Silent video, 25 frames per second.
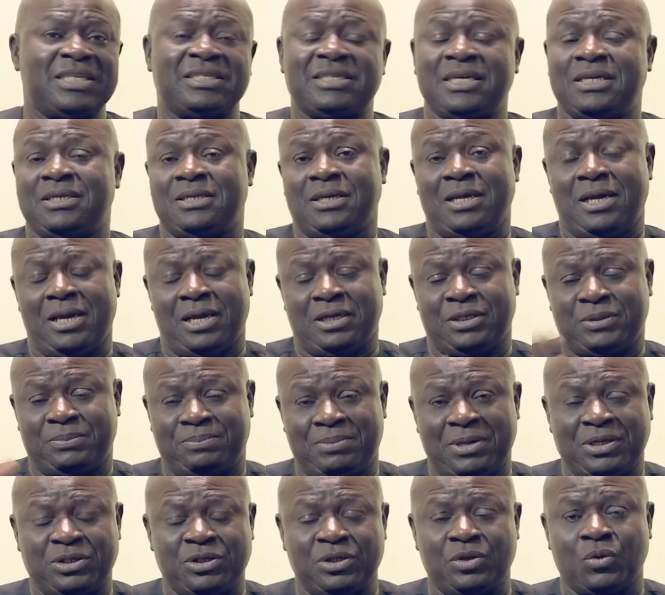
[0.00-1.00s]
estate,
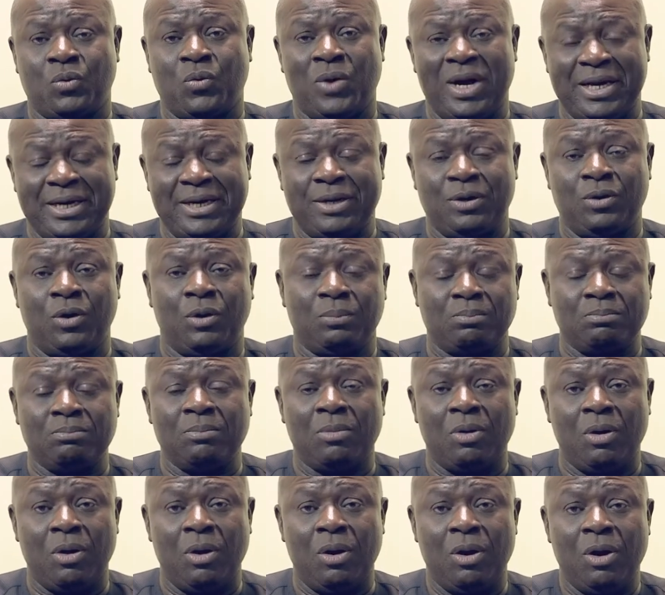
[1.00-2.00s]
especially quite a lot
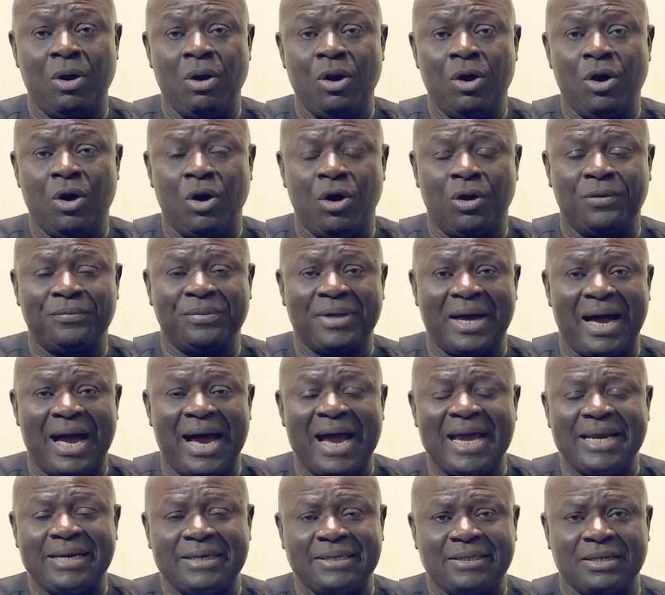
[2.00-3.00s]
more on the
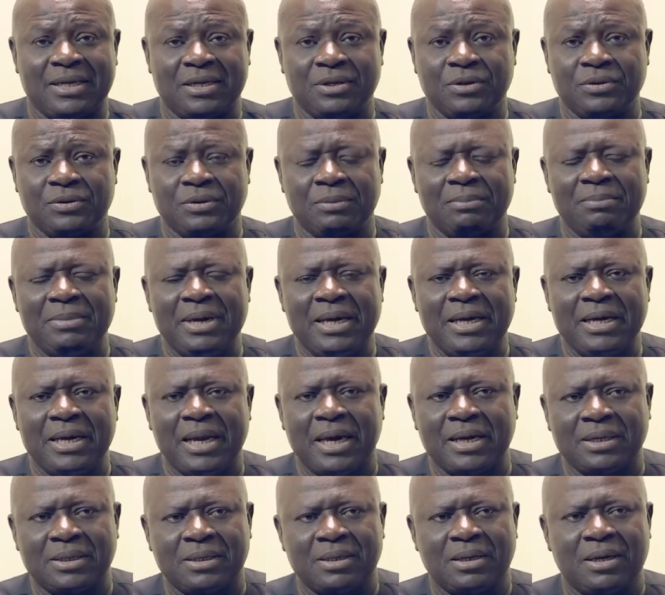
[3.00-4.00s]
island than on the
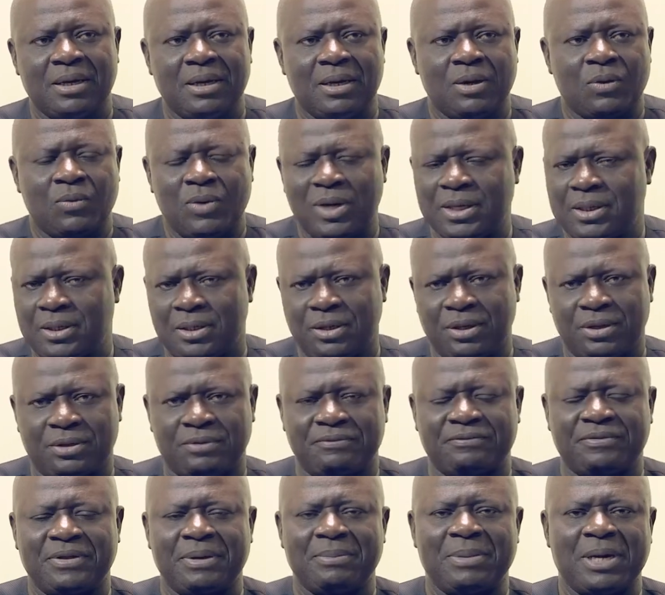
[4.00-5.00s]
mainland, quite a lot
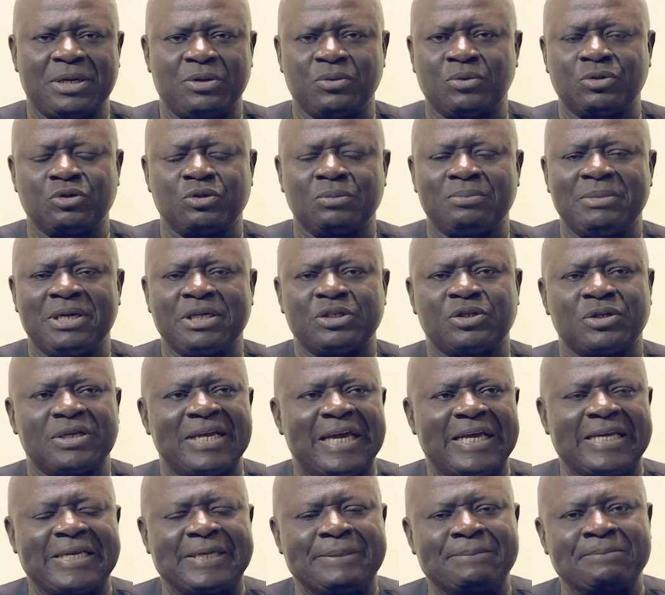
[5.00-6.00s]
of them, I don't want to
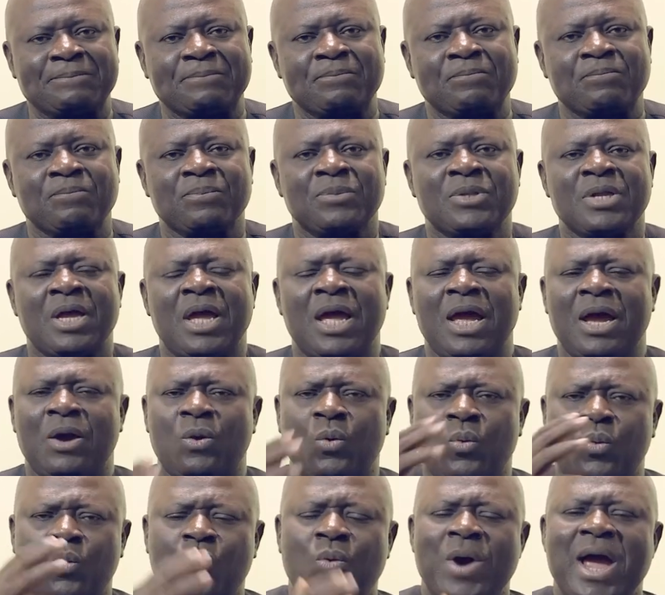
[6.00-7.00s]
mention any,
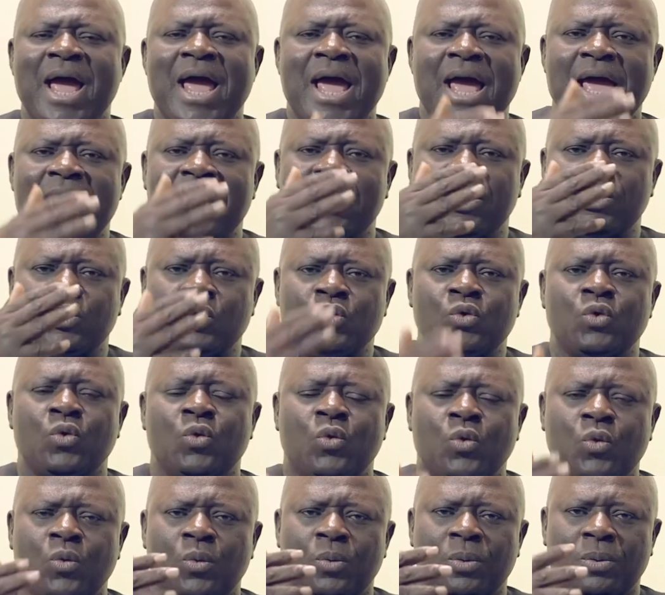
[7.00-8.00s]
where
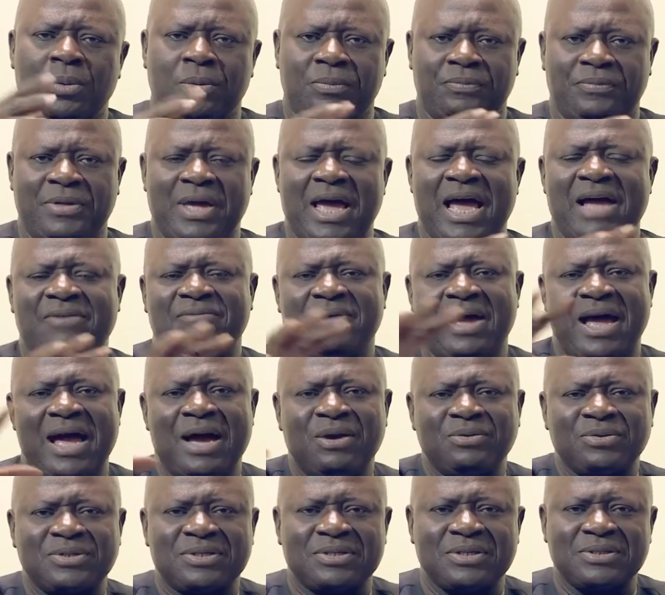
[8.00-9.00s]
you they have
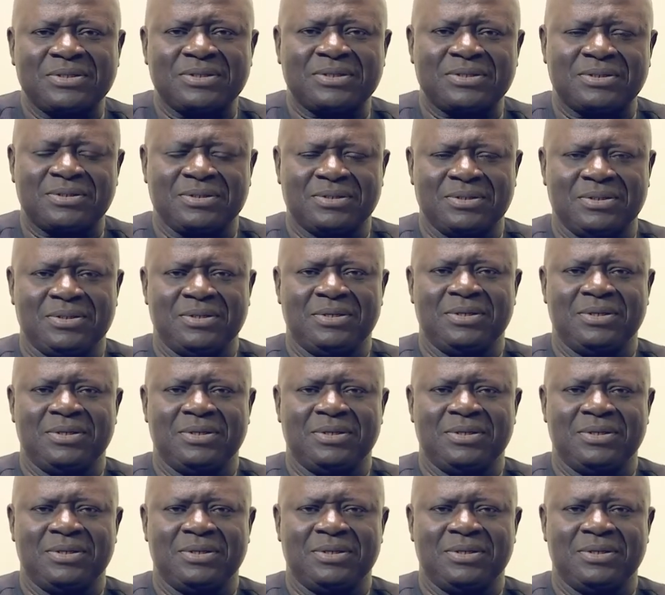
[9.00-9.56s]
houses